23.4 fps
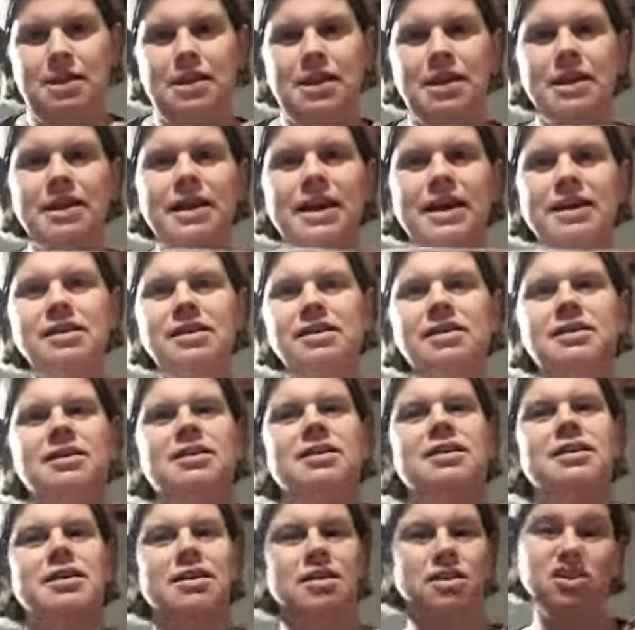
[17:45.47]
Again,
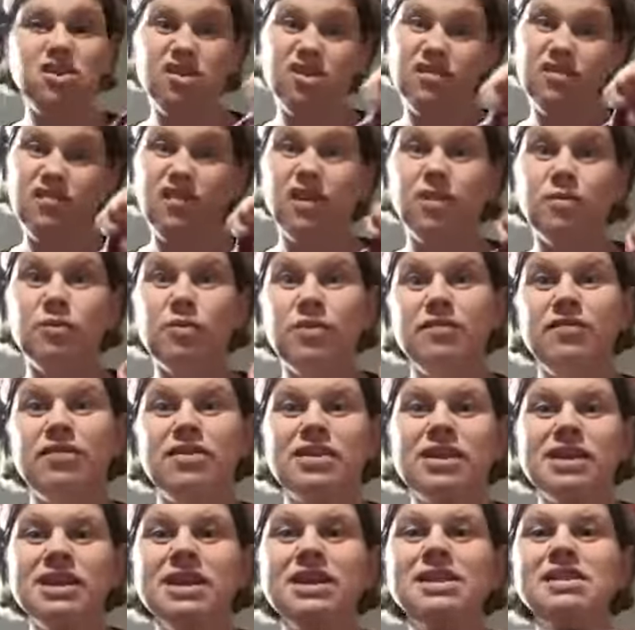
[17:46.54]
a good fun one for the
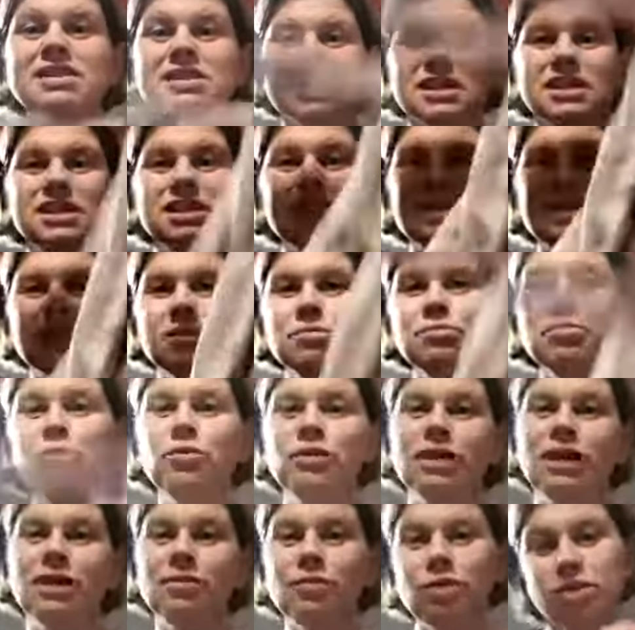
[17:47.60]
kids. The kids can
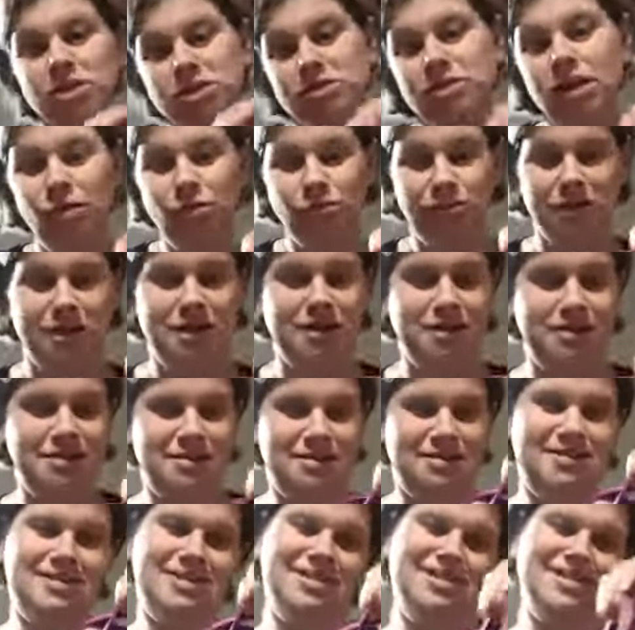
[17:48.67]
pull it while you hold it.
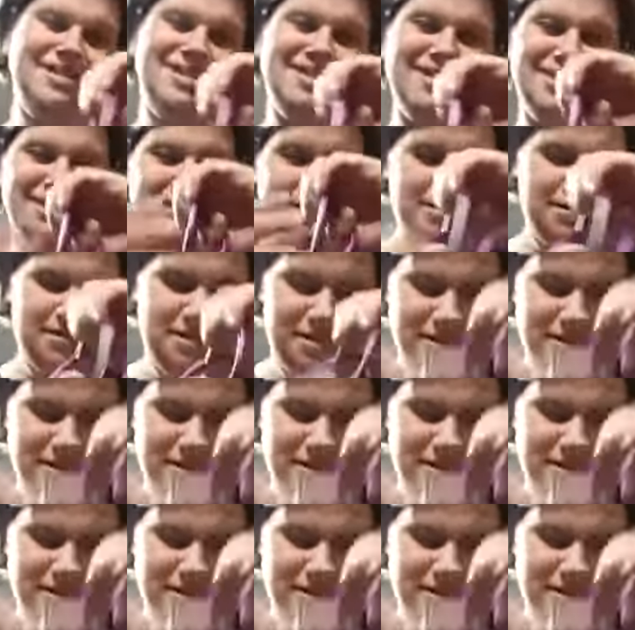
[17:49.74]
So